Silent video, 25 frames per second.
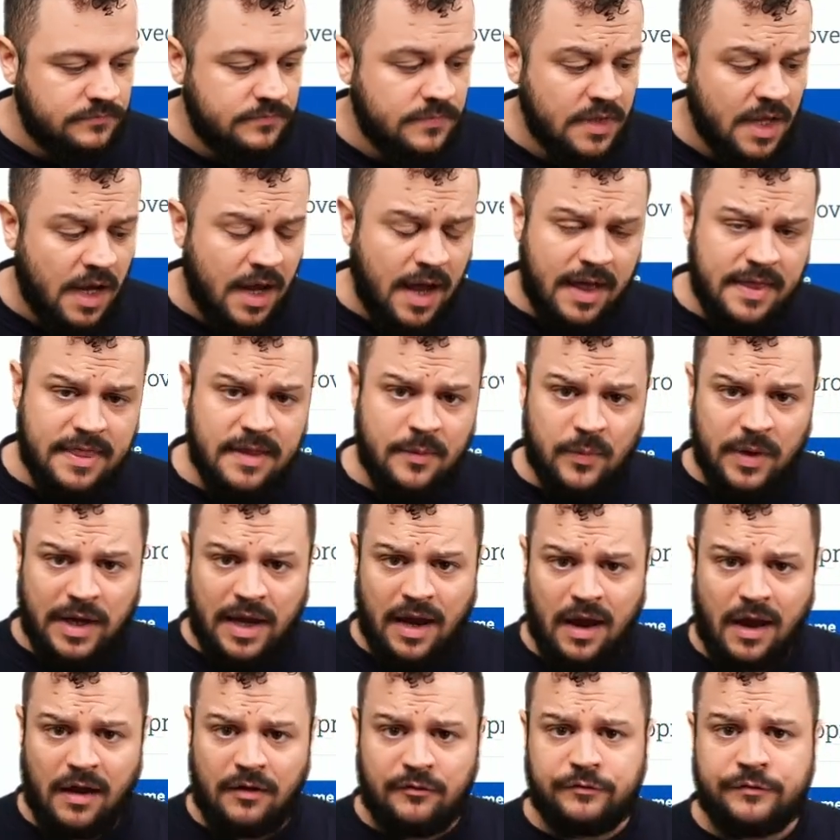And then we
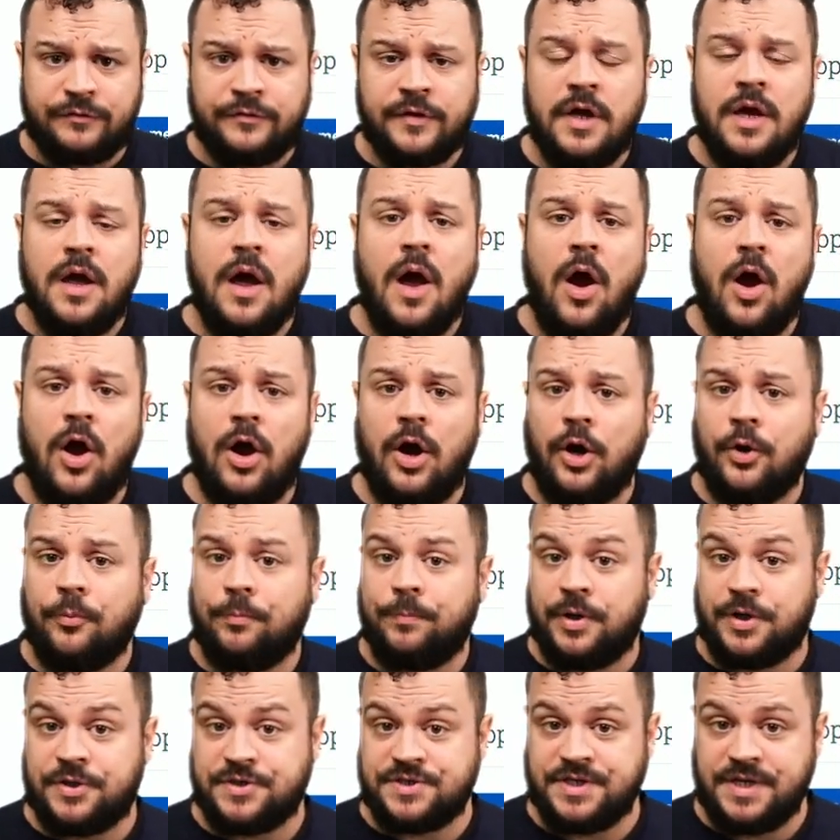have our
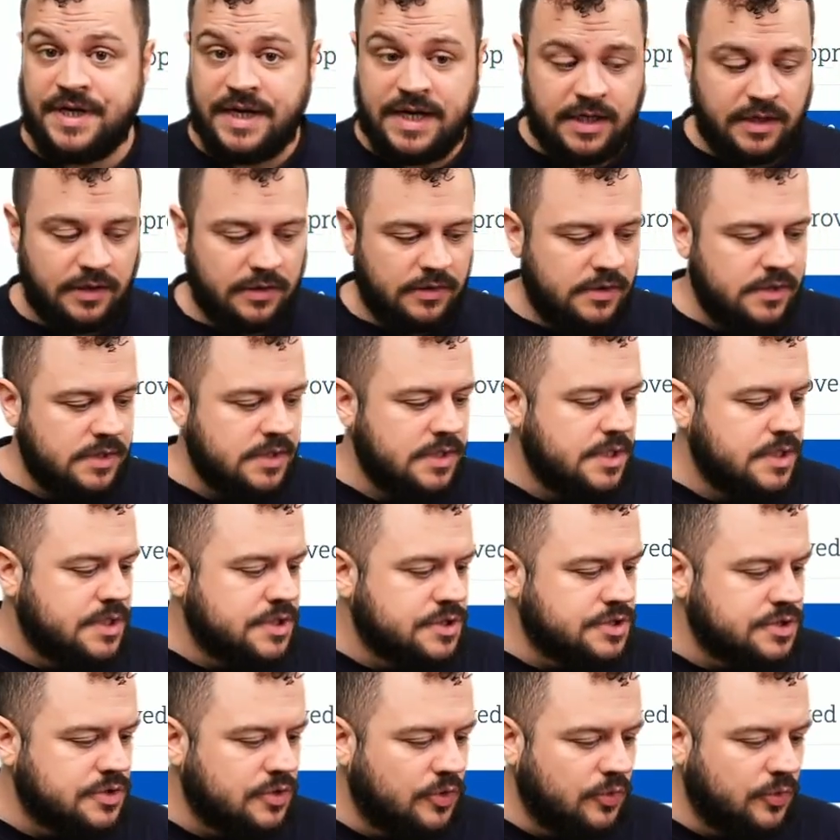personnel.
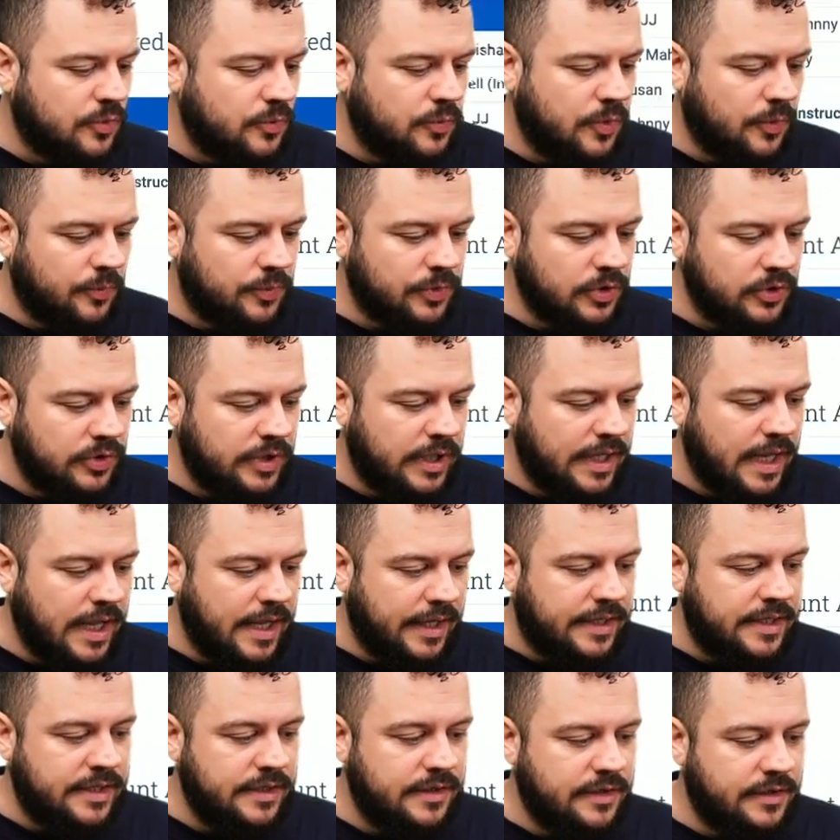So what we're looking at
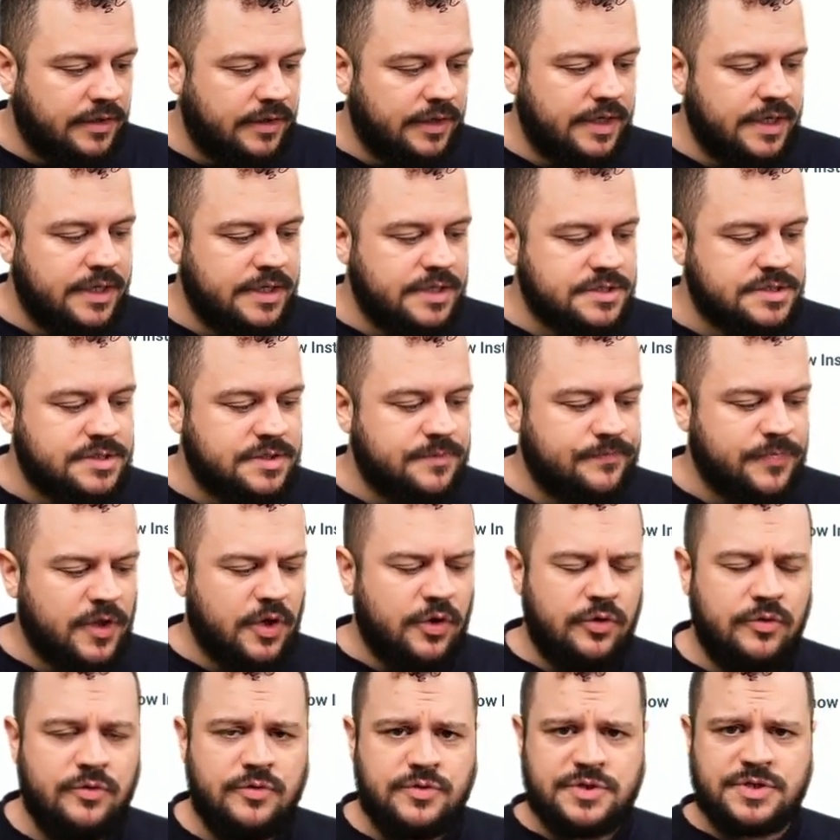here is
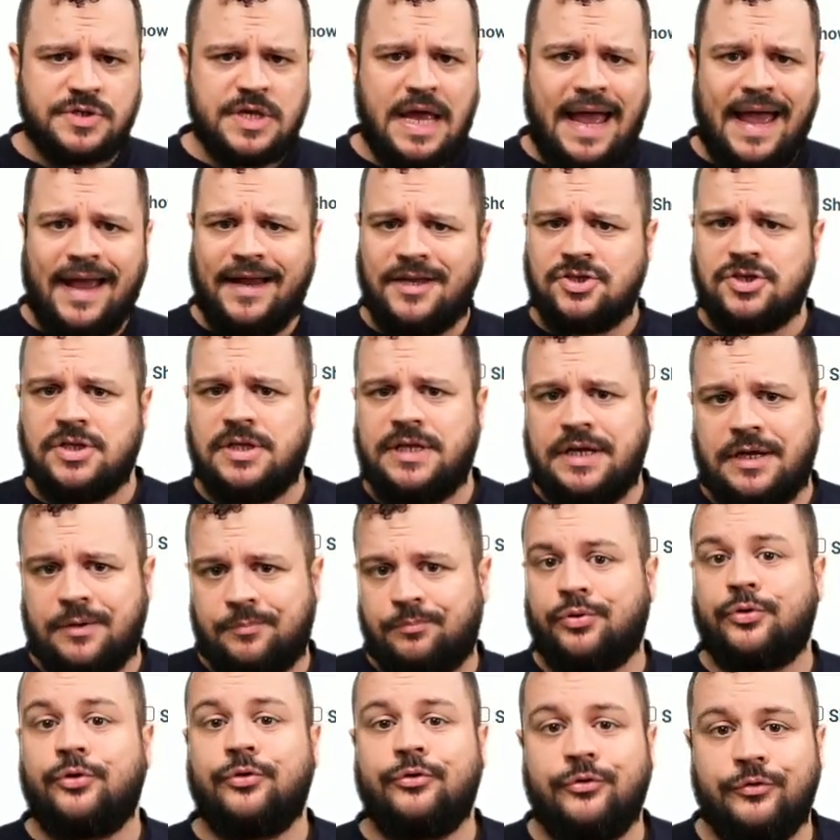who's actually
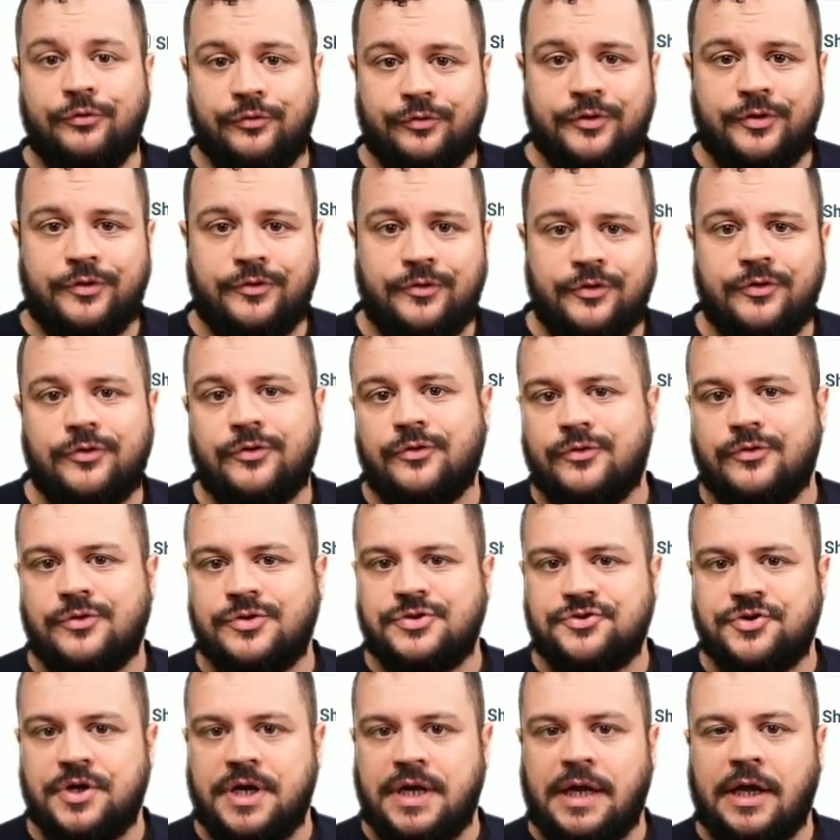approved to do this
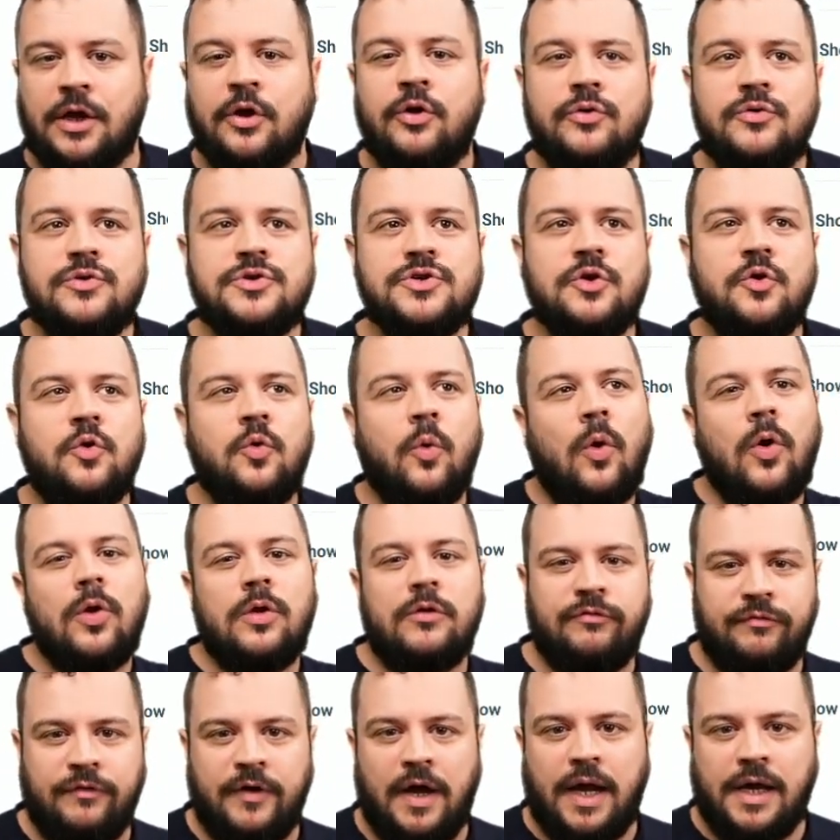training, who's
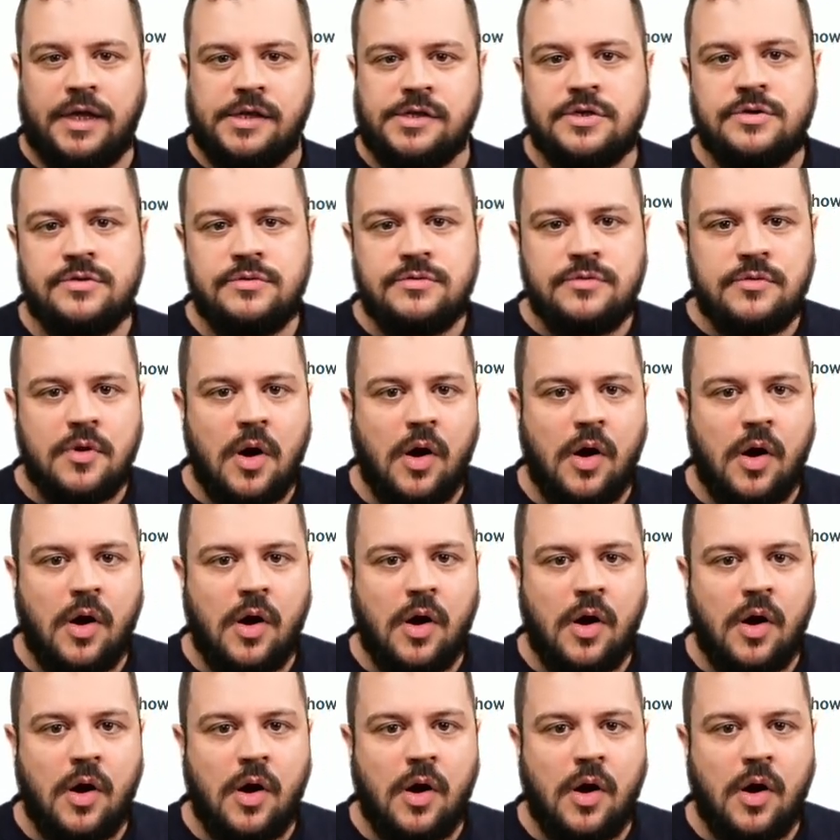qualified, who are